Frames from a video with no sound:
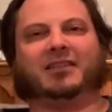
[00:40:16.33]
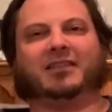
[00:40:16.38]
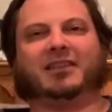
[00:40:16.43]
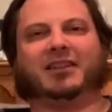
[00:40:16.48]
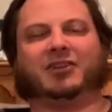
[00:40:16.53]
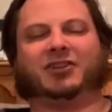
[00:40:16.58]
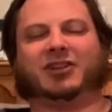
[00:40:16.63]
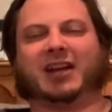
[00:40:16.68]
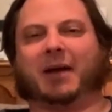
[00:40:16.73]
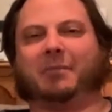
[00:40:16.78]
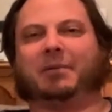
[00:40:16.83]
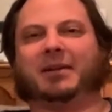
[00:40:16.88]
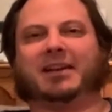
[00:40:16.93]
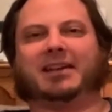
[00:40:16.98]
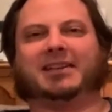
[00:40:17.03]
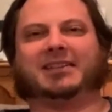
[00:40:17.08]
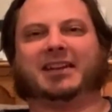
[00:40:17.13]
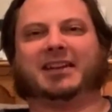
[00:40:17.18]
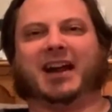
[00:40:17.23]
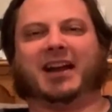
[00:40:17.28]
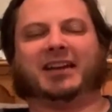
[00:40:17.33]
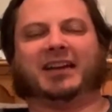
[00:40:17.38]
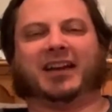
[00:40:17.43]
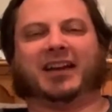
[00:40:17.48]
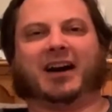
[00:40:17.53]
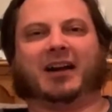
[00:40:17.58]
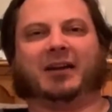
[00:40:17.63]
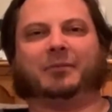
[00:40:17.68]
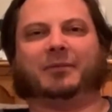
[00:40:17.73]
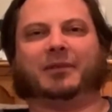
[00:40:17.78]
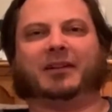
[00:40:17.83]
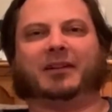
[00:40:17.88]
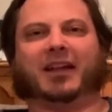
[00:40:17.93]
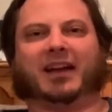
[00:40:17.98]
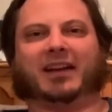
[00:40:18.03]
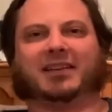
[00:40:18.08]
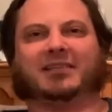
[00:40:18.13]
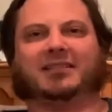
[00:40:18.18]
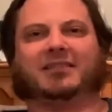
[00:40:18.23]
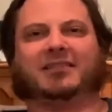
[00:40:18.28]
the Japanese had undercut them and
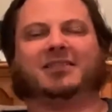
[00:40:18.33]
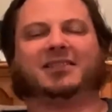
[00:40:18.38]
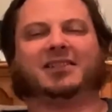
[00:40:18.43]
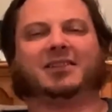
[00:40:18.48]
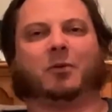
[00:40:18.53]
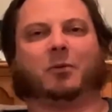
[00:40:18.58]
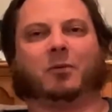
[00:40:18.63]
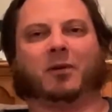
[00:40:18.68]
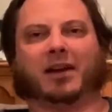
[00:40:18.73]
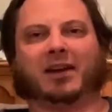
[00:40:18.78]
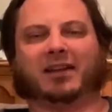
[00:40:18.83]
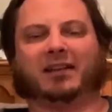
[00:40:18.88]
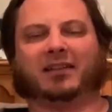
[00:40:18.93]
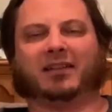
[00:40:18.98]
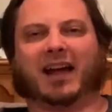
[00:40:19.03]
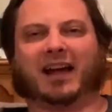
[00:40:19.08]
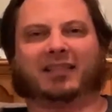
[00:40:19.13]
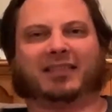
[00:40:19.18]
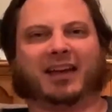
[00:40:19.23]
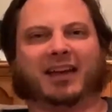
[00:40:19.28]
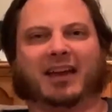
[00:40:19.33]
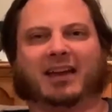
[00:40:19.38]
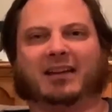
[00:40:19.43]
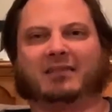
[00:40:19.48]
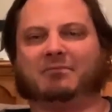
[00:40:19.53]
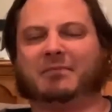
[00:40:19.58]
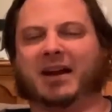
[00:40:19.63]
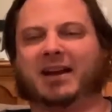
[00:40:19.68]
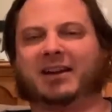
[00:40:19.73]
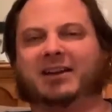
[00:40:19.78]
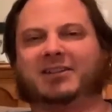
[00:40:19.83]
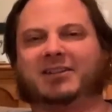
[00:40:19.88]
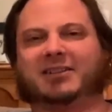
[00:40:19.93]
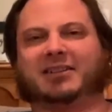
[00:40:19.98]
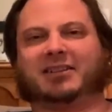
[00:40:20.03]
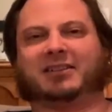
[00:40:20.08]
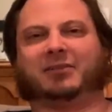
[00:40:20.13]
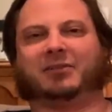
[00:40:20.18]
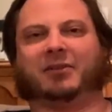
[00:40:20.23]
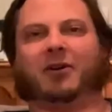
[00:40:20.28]
like they
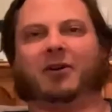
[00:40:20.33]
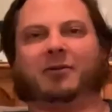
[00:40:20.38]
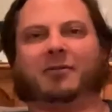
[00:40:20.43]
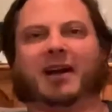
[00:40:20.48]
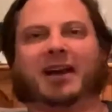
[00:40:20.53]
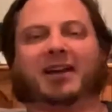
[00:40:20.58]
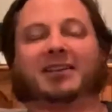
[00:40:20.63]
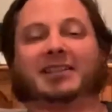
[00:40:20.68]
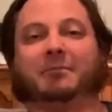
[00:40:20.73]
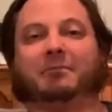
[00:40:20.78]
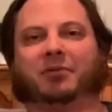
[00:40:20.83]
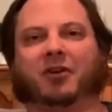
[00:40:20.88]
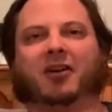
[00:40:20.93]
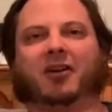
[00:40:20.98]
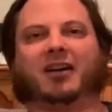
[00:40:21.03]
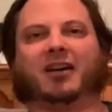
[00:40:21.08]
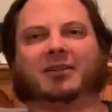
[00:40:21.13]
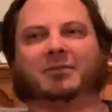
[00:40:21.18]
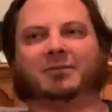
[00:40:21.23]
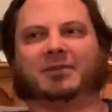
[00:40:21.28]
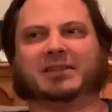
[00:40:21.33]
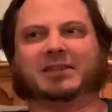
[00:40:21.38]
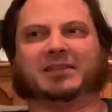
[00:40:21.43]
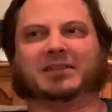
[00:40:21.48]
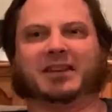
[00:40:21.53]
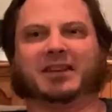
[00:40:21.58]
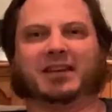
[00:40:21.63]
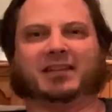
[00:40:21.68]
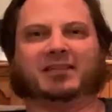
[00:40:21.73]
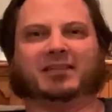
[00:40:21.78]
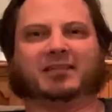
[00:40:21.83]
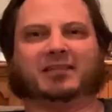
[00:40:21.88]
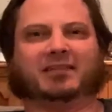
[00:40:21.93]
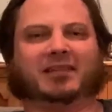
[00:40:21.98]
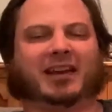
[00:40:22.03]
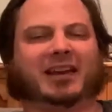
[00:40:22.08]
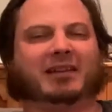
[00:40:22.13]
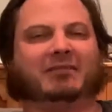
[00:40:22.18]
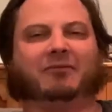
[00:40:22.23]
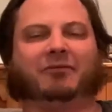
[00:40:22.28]
managed to throw it away because their product was
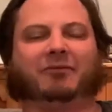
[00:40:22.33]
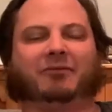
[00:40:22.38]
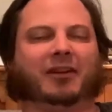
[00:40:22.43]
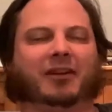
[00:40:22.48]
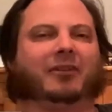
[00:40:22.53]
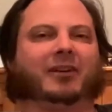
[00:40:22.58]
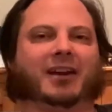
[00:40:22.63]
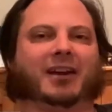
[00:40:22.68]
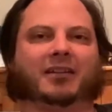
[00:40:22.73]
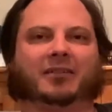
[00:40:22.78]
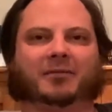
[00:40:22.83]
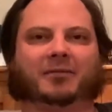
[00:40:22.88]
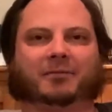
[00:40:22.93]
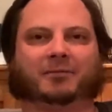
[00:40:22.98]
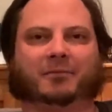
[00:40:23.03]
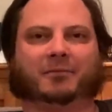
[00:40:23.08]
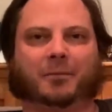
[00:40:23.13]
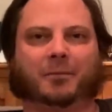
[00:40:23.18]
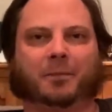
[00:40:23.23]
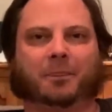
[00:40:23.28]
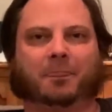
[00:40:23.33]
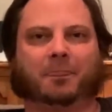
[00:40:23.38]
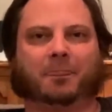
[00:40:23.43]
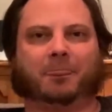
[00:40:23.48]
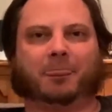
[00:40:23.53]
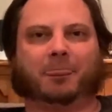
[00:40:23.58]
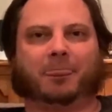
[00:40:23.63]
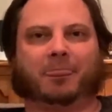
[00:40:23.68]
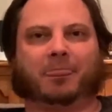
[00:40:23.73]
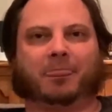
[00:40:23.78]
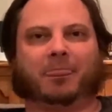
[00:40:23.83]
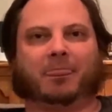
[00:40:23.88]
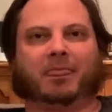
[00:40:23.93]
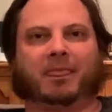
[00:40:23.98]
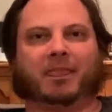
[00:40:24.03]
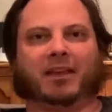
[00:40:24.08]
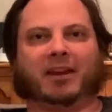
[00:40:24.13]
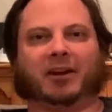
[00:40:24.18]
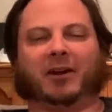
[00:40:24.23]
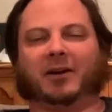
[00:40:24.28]
inferior.
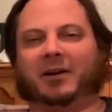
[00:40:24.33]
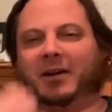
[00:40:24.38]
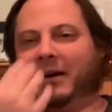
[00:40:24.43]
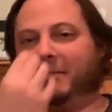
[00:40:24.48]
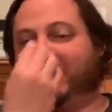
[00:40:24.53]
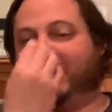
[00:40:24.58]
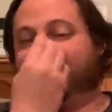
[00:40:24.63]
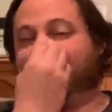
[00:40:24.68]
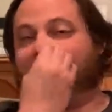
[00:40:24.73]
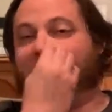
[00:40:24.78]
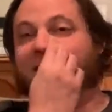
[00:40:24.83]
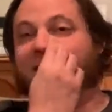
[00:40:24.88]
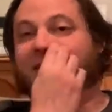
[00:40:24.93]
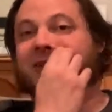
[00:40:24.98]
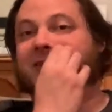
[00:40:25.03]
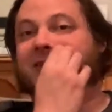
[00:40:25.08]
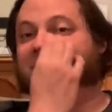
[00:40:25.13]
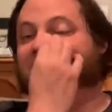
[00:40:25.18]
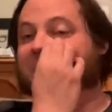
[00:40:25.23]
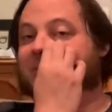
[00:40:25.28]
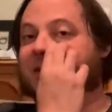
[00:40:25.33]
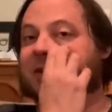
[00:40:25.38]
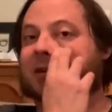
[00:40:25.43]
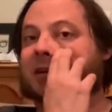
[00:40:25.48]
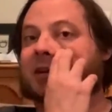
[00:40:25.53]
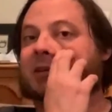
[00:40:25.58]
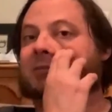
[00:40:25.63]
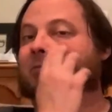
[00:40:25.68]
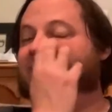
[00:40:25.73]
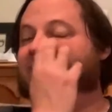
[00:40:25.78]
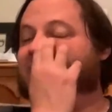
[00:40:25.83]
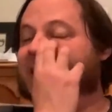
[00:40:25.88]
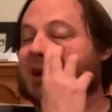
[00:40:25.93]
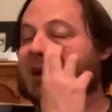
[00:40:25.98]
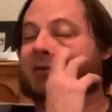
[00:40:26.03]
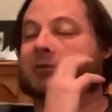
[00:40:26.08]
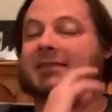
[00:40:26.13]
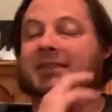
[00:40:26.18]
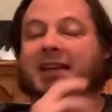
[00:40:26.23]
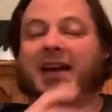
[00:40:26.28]
You know, I mean, all you got to do is read
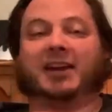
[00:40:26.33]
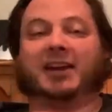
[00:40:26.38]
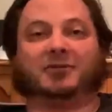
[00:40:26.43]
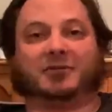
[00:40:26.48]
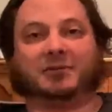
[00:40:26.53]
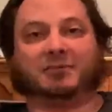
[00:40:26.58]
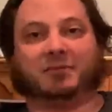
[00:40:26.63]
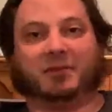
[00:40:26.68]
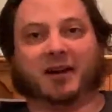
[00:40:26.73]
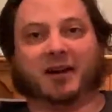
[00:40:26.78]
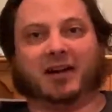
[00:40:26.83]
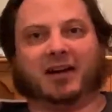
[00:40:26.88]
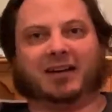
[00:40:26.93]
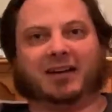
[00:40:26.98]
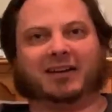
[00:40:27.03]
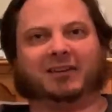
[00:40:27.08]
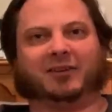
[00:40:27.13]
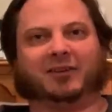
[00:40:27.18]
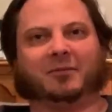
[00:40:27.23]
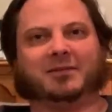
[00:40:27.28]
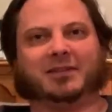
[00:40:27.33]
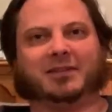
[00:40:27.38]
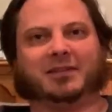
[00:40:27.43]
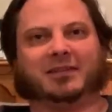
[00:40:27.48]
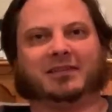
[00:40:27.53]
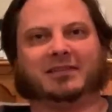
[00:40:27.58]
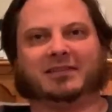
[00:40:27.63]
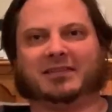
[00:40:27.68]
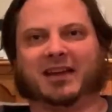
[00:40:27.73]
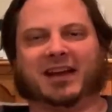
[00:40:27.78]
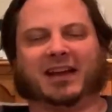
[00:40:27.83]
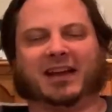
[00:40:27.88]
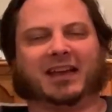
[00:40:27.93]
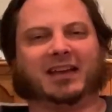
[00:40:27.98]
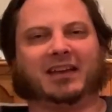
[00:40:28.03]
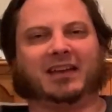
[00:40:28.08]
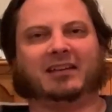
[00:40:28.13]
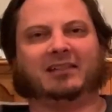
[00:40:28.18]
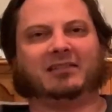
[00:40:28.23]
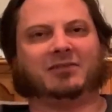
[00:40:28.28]
Hell's Angels by Hunter Thompson. Is
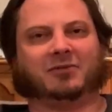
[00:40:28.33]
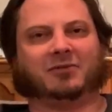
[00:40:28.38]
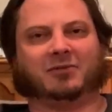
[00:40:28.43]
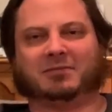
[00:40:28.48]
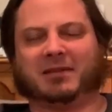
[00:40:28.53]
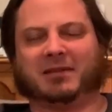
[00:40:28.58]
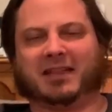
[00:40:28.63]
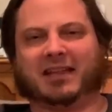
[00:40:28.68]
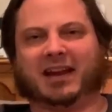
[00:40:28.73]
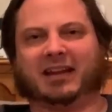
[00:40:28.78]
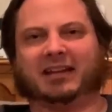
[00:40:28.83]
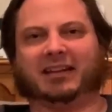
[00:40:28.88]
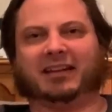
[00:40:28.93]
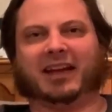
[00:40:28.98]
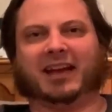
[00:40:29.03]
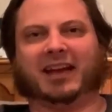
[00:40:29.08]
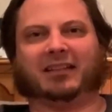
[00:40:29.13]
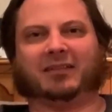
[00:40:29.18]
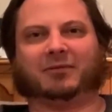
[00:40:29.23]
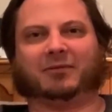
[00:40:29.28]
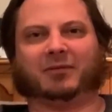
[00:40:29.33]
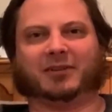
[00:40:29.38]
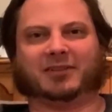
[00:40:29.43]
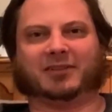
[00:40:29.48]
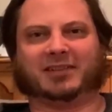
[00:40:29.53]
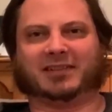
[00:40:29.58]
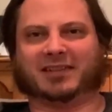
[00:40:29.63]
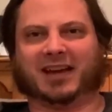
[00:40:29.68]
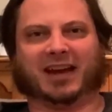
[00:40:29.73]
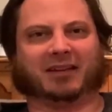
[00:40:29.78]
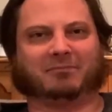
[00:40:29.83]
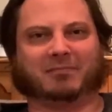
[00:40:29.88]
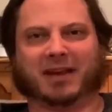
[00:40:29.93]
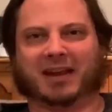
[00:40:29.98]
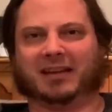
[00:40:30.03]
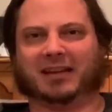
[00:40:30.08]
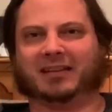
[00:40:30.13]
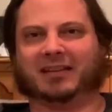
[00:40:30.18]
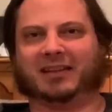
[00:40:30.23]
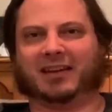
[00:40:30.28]
like he talks about that at length, where it's just like,
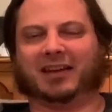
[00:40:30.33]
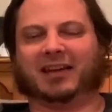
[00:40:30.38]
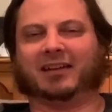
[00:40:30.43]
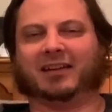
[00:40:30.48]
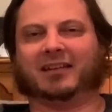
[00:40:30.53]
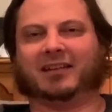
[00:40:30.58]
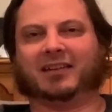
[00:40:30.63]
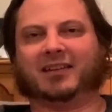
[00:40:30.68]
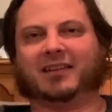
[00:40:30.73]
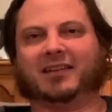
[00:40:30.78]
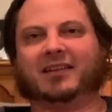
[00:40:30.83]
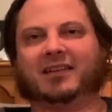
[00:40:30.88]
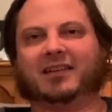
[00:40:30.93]
man, it